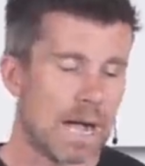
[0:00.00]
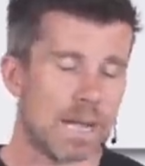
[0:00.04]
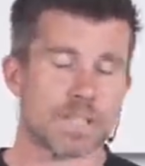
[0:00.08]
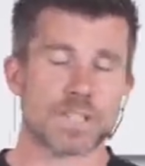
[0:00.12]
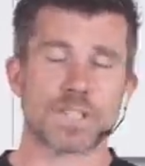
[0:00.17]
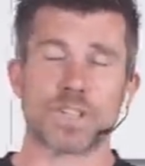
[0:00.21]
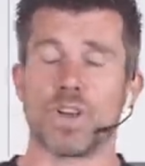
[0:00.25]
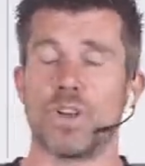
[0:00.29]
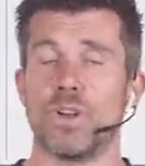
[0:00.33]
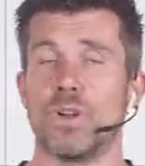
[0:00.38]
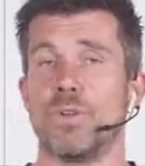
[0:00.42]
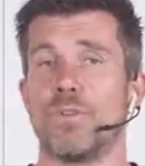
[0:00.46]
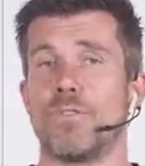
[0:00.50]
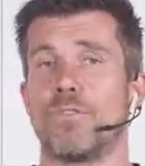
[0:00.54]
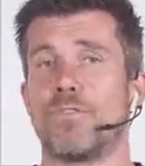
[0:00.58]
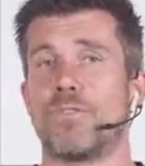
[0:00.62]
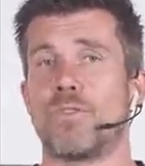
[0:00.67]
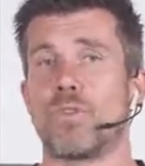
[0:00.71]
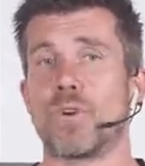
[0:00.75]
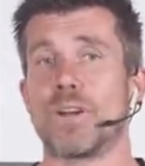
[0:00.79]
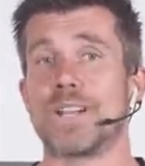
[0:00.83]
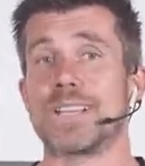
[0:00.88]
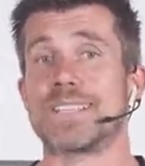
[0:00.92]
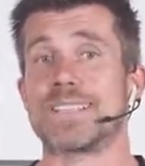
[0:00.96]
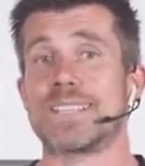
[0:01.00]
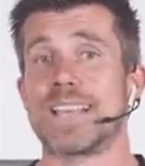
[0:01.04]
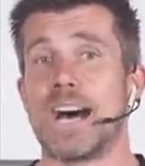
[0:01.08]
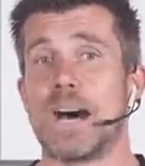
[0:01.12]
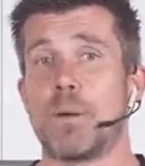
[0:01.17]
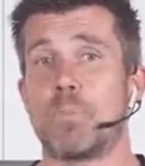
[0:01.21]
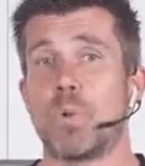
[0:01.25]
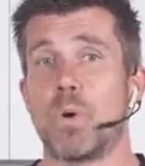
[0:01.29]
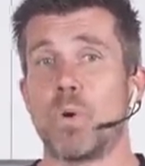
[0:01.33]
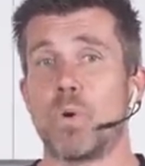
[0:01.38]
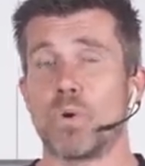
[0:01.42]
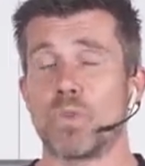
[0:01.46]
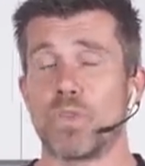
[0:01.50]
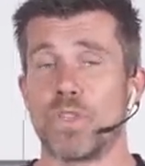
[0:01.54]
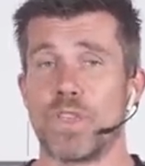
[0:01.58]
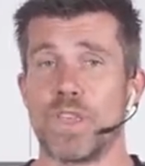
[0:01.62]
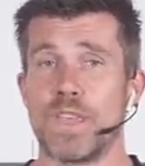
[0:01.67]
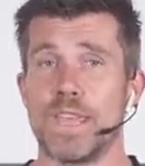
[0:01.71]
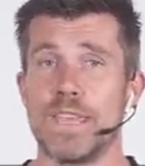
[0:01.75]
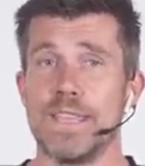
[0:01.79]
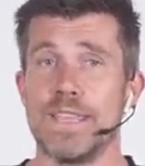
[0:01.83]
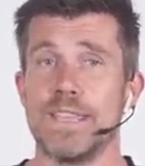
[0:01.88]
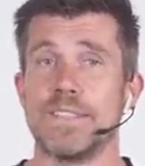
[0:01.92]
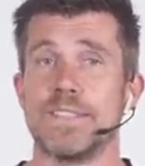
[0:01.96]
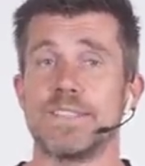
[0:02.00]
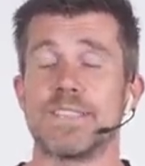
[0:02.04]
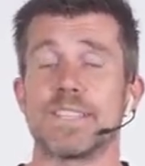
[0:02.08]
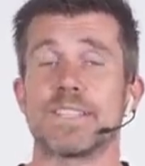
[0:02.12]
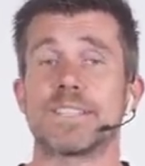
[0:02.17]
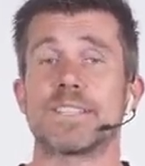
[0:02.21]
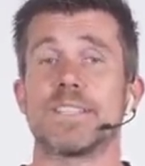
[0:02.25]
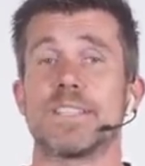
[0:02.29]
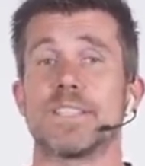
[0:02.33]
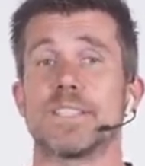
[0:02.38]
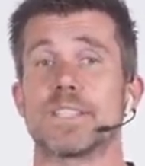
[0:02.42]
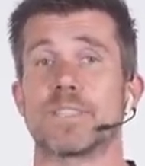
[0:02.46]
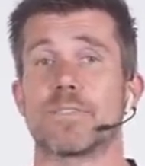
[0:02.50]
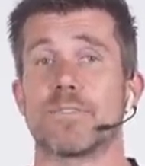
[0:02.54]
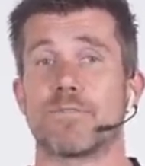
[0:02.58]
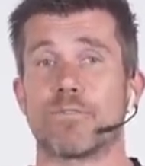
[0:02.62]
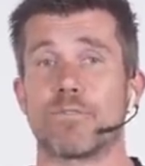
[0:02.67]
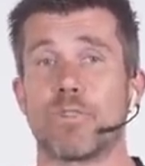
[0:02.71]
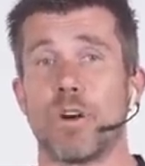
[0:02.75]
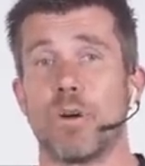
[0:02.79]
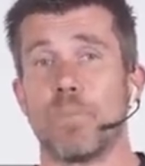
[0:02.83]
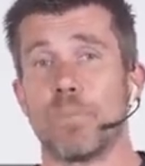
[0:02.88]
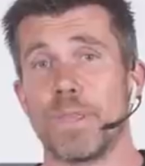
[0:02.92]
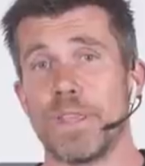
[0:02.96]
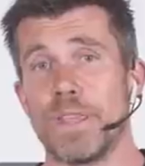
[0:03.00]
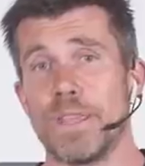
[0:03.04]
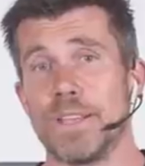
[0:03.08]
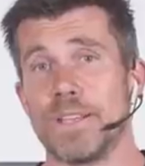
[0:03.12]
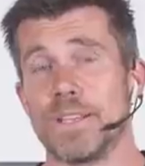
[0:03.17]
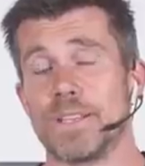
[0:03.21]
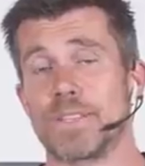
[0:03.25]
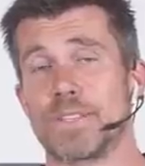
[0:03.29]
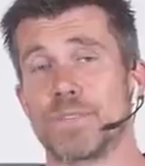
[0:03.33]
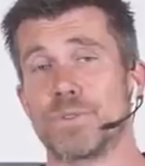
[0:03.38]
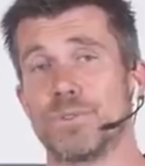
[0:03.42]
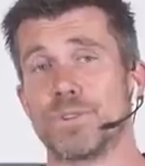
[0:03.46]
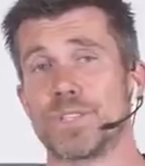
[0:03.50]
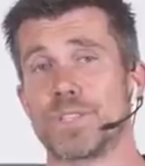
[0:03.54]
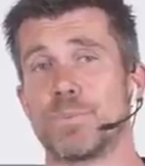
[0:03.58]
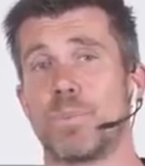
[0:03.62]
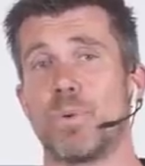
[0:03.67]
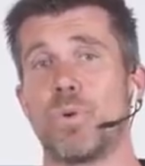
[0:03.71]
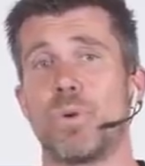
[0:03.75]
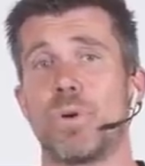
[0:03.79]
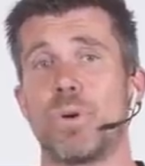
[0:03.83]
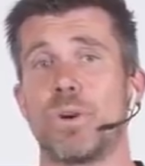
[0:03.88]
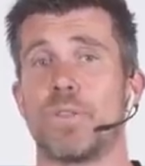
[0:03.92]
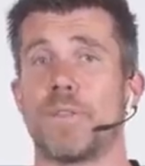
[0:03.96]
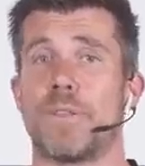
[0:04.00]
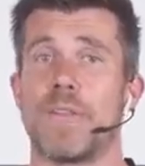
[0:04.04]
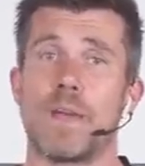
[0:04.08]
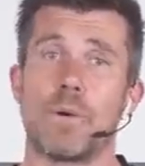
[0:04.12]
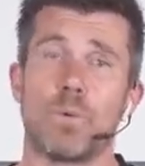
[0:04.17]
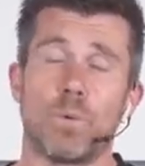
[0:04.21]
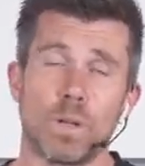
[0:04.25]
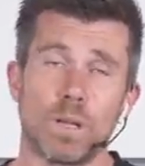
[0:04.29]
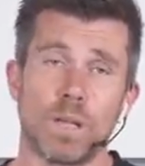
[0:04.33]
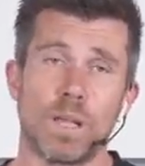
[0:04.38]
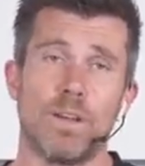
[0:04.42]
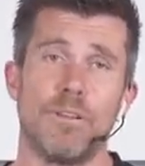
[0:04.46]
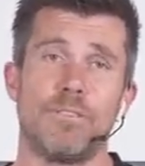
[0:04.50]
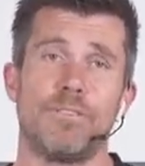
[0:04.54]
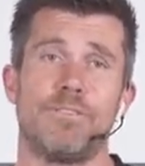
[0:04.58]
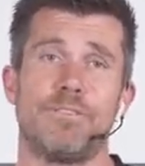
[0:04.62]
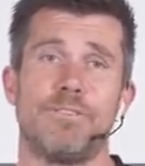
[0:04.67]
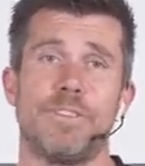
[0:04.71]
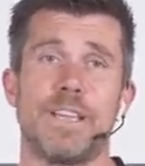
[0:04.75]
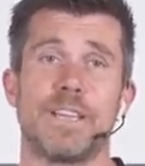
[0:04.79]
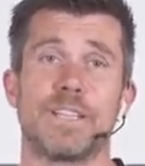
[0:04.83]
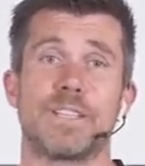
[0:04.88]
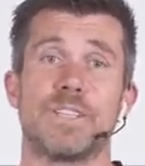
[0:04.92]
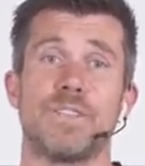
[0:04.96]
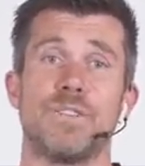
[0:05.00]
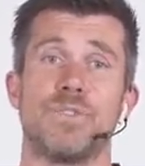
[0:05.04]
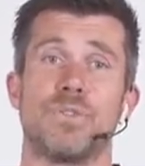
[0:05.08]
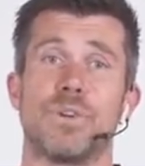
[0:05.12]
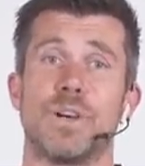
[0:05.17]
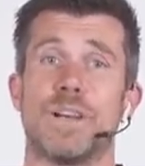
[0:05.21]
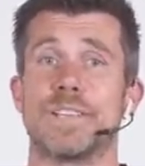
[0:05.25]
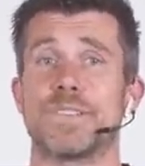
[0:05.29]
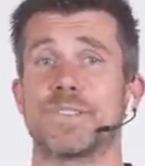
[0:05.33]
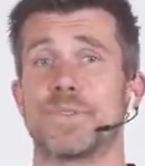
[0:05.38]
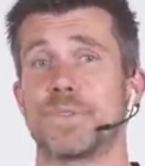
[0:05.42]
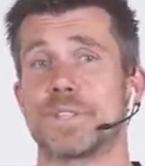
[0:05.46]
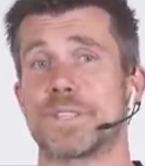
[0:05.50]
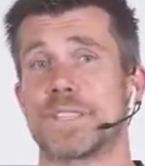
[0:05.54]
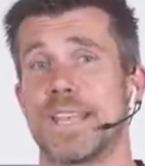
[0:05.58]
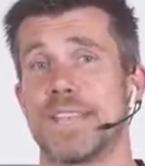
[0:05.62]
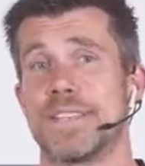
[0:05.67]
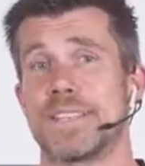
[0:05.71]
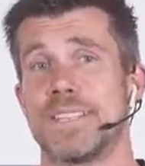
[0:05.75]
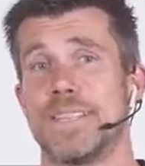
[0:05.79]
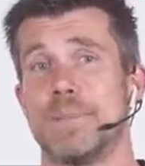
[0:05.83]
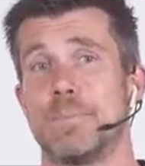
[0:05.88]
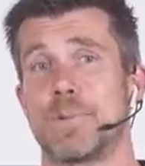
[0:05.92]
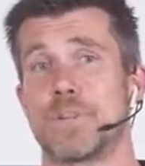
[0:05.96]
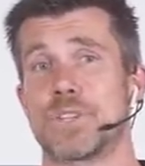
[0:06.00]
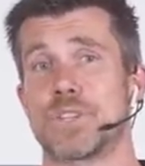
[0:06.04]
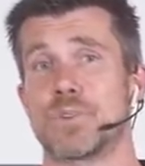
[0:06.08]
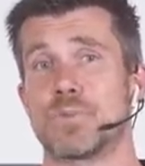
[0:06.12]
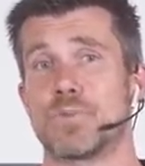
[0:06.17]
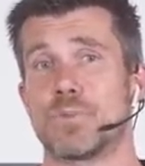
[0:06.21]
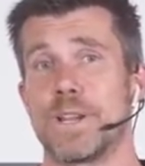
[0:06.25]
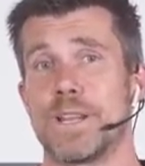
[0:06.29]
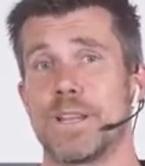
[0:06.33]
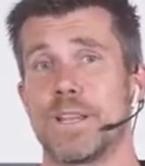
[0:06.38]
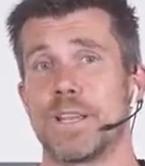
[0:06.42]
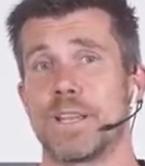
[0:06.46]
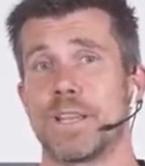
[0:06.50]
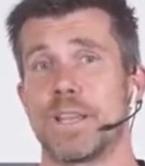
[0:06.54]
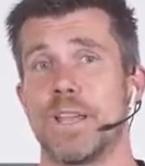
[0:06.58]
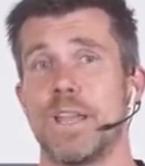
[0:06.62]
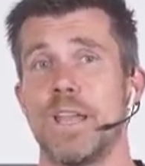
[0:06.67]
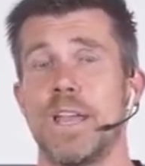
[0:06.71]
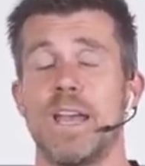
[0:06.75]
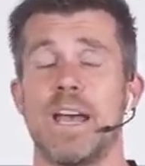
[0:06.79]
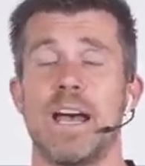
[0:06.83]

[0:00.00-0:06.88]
So for example, the distance from the exhaust port, that will affect your exhaust gas temperature reading.